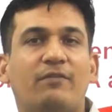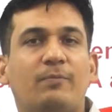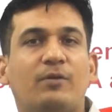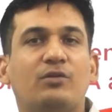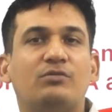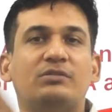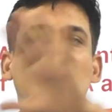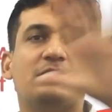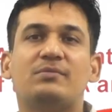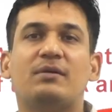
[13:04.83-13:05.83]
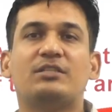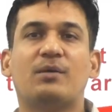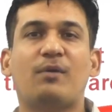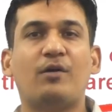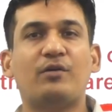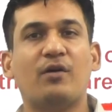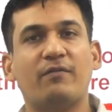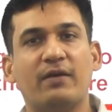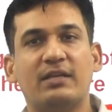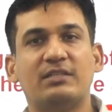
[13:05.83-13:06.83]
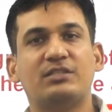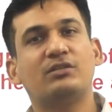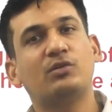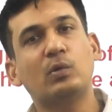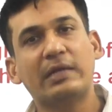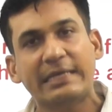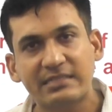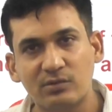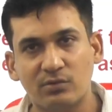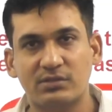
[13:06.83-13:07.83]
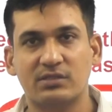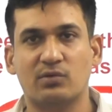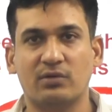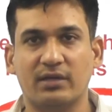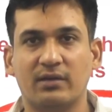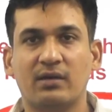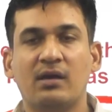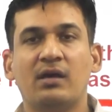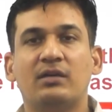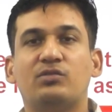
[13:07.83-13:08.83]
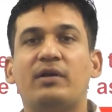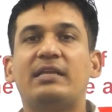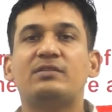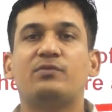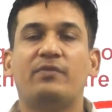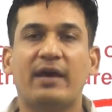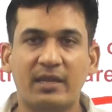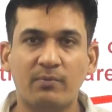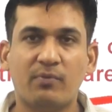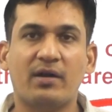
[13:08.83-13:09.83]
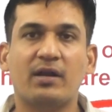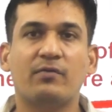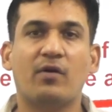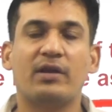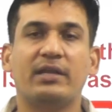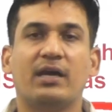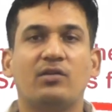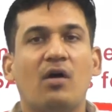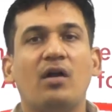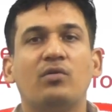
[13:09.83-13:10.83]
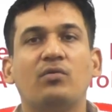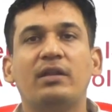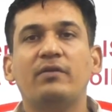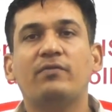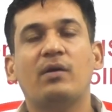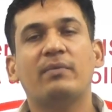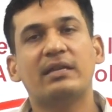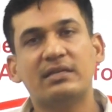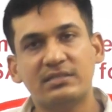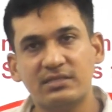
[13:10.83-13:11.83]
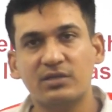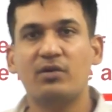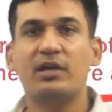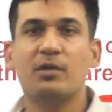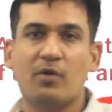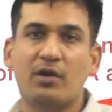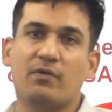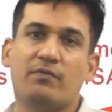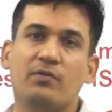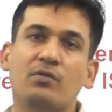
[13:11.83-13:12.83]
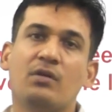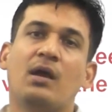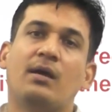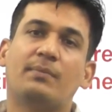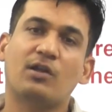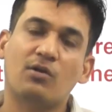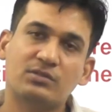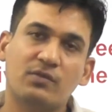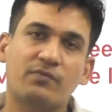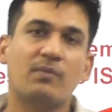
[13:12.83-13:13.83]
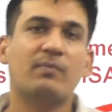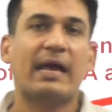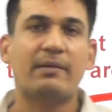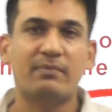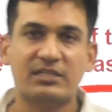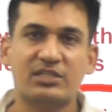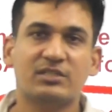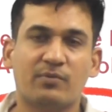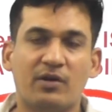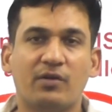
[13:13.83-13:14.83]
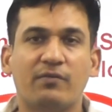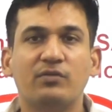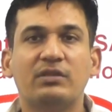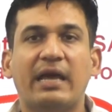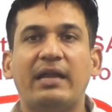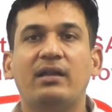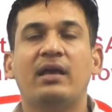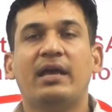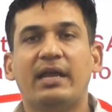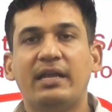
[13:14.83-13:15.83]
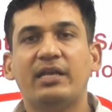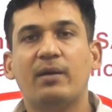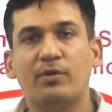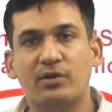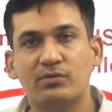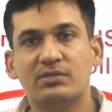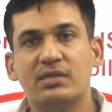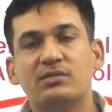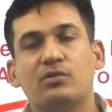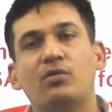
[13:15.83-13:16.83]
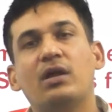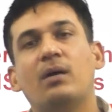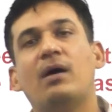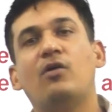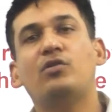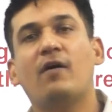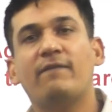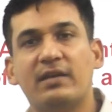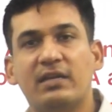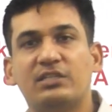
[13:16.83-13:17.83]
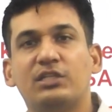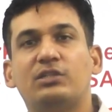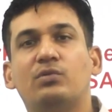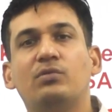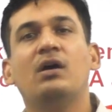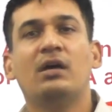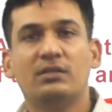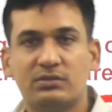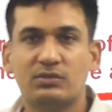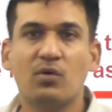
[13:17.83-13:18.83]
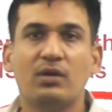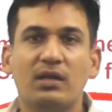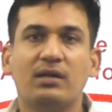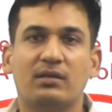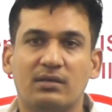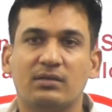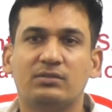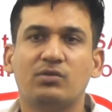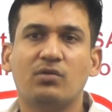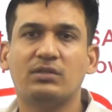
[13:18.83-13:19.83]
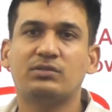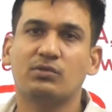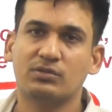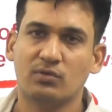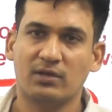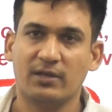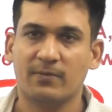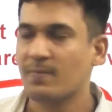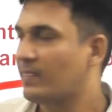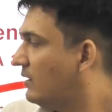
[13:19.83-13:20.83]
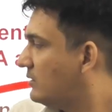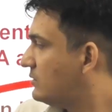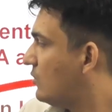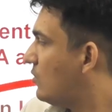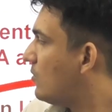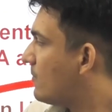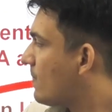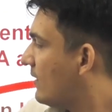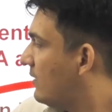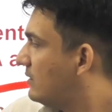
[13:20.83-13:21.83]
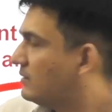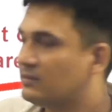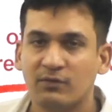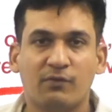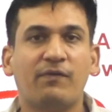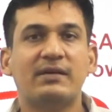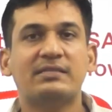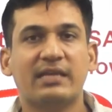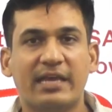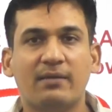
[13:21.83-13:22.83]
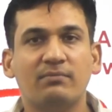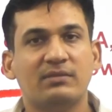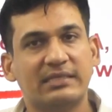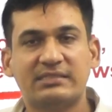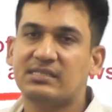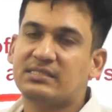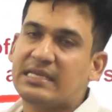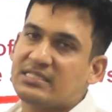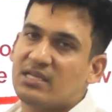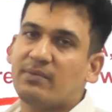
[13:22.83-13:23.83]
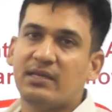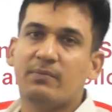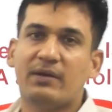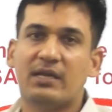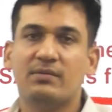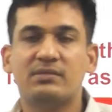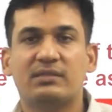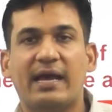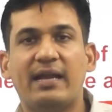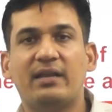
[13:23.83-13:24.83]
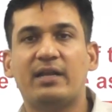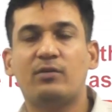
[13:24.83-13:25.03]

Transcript: will produce this much amount of energy through clean sources only. So it is very important for India, not only from energy security point of view, but also from climate change point of view, that India produces good amount of energy through solar source only. So first aim, this is testable in prelims, that